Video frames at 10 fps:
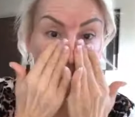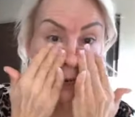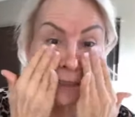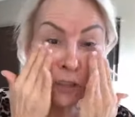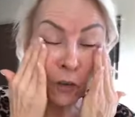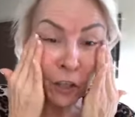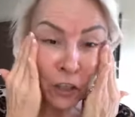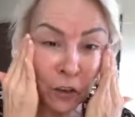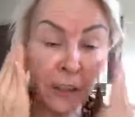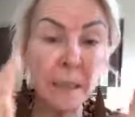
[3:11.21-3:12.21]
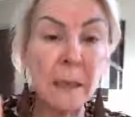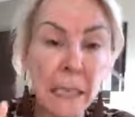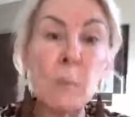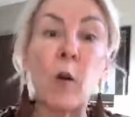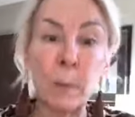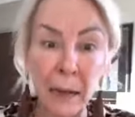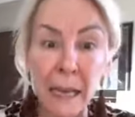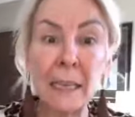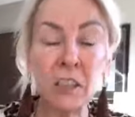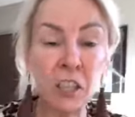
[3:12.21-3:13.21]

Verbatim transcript: And so you're going to need more paint.